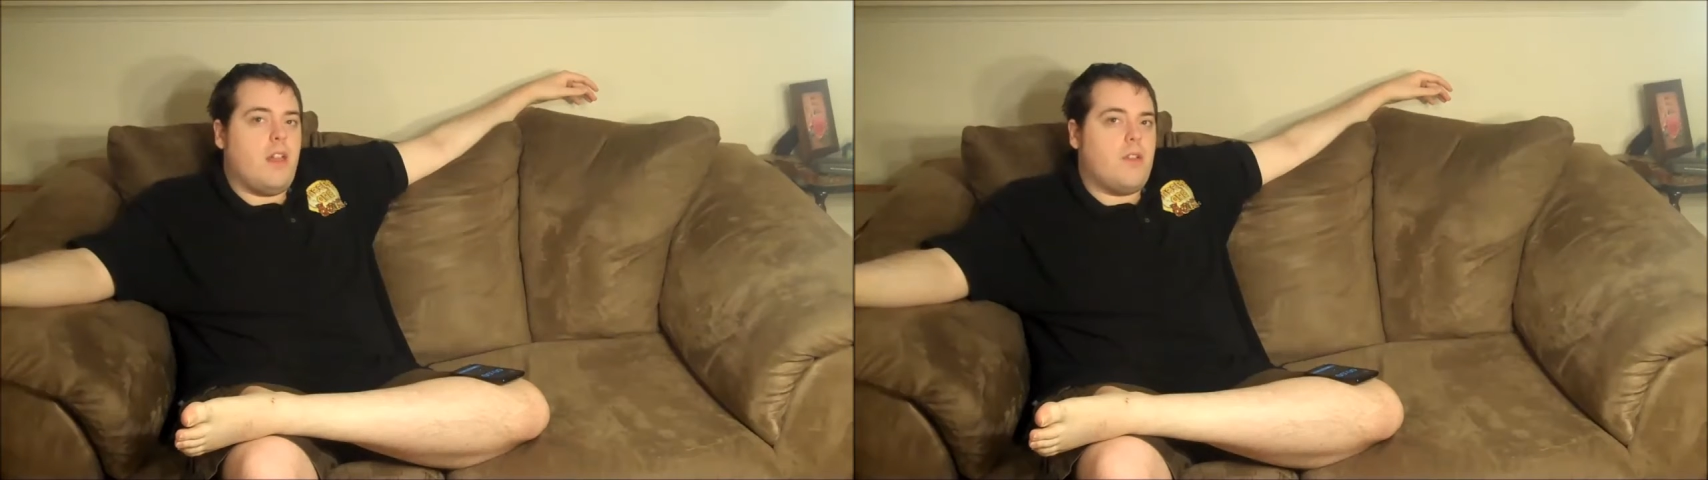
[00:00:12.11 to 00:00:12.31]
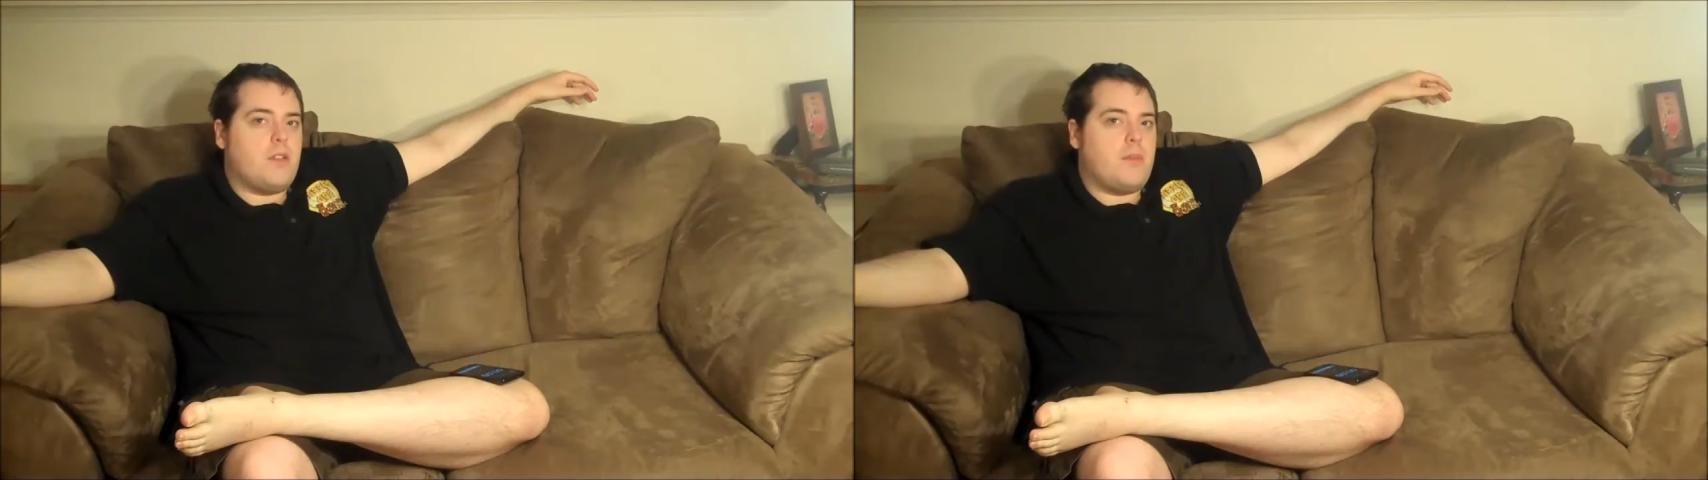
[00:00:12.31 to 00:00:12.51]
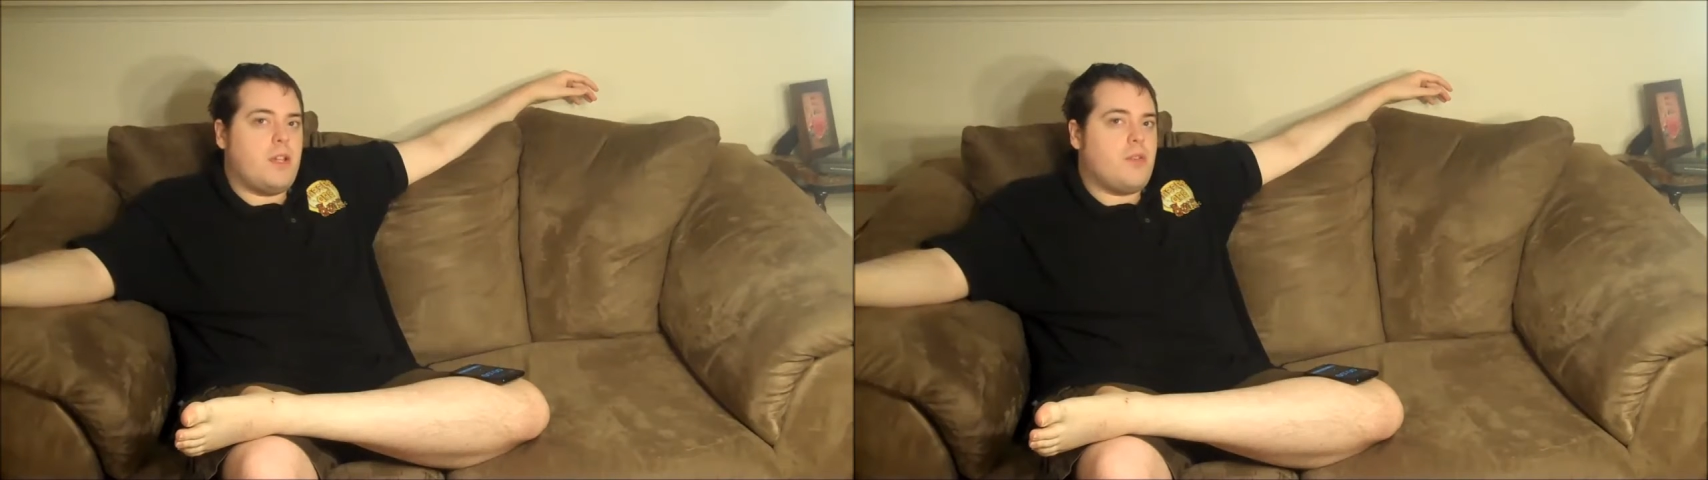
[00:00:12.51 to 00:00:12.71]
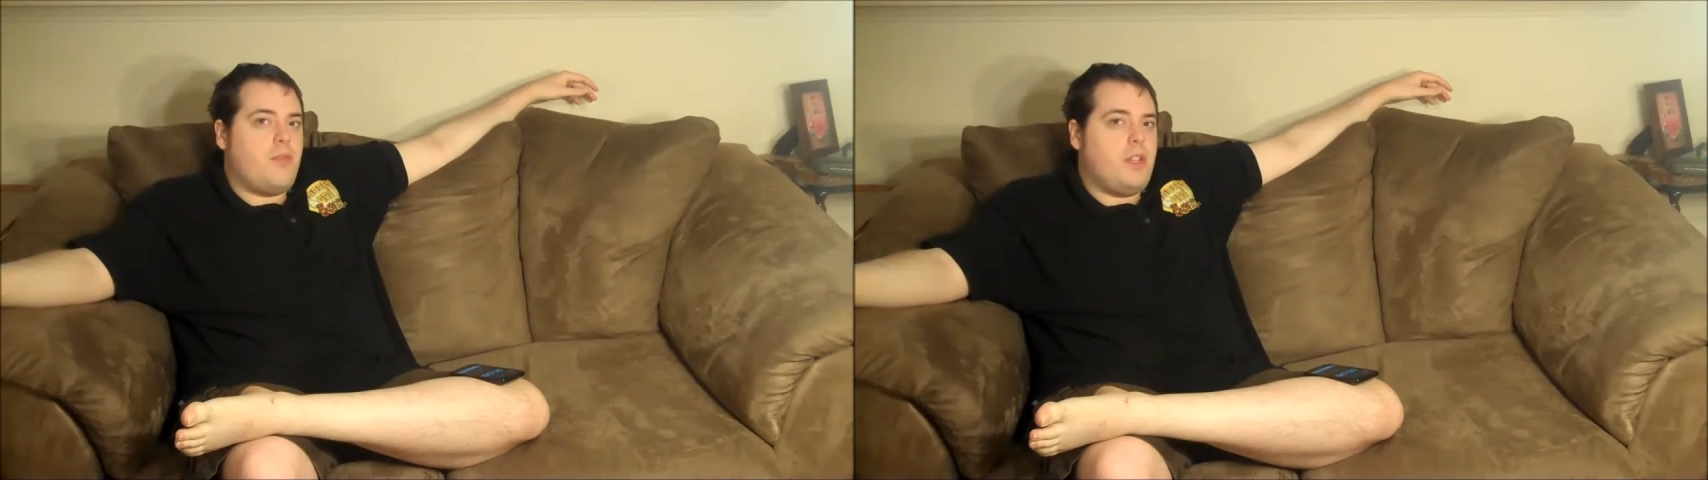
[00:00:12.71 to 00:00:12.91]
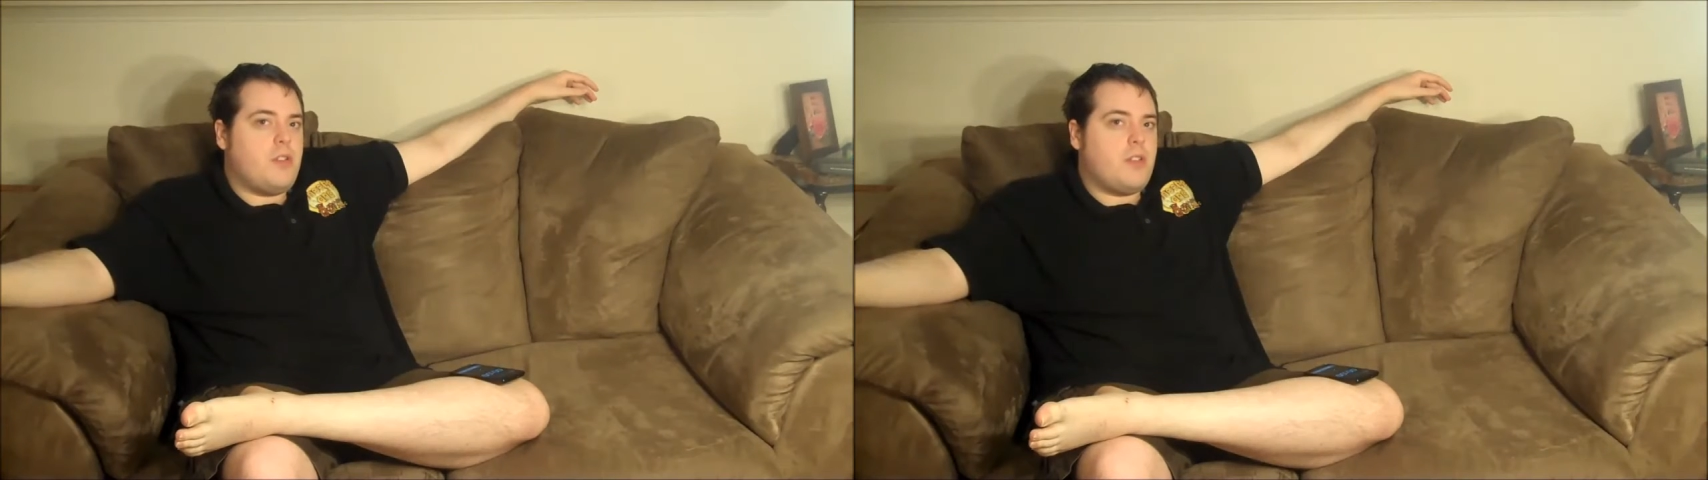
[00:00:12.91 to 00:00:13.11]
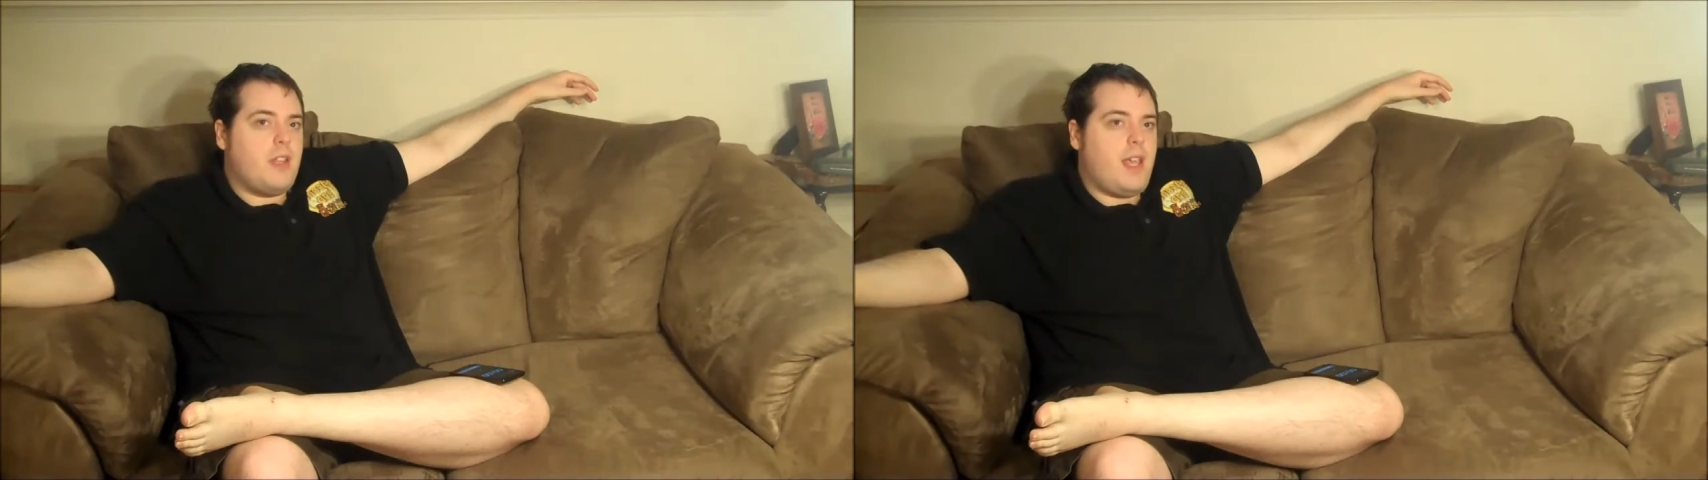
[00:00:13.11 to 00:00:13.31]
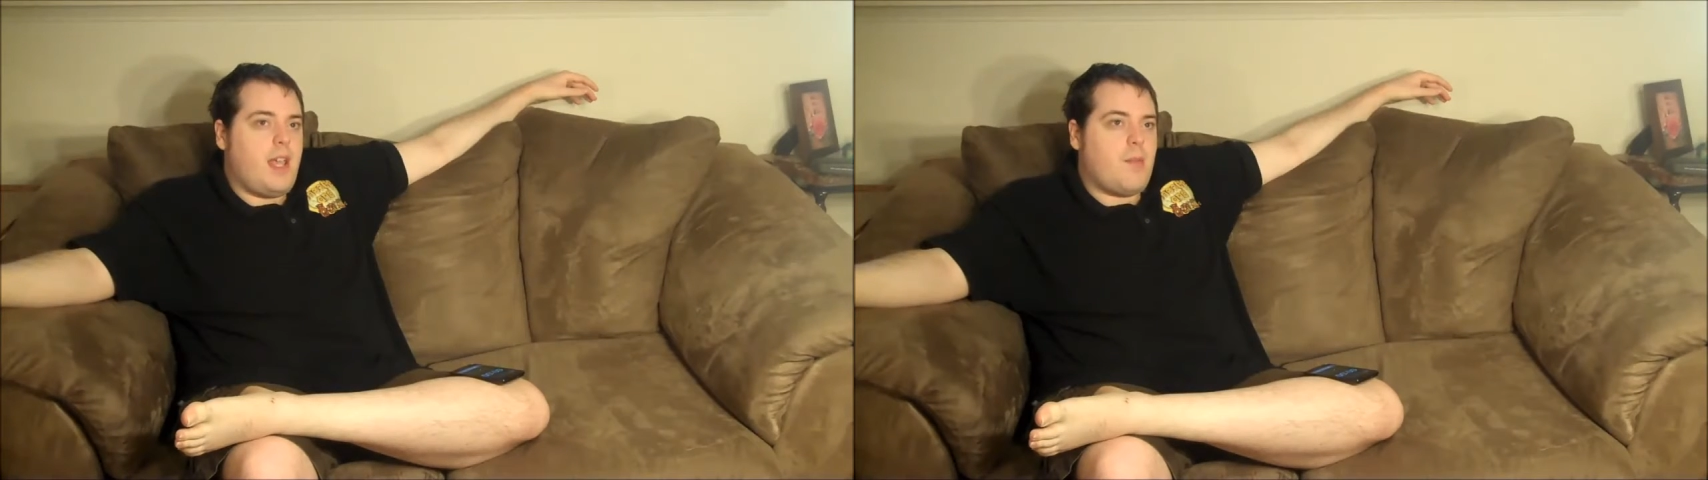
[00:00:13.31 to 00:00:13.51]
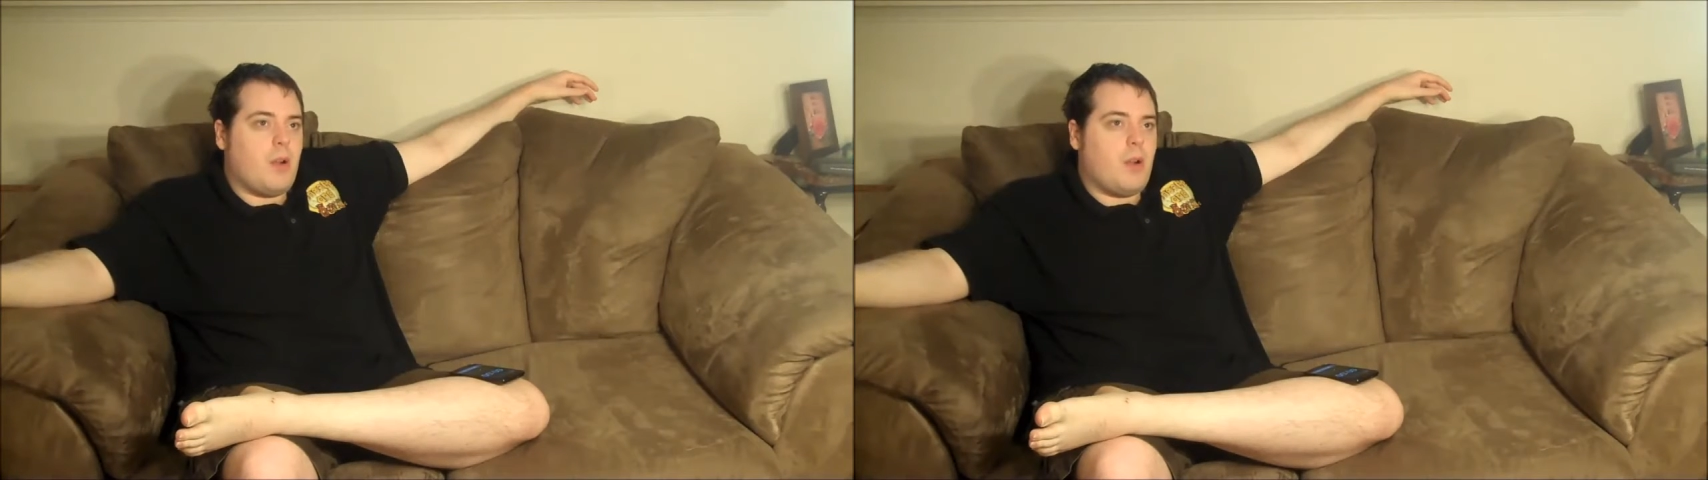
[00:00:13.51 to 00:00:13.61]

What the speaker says: other spatial features in the game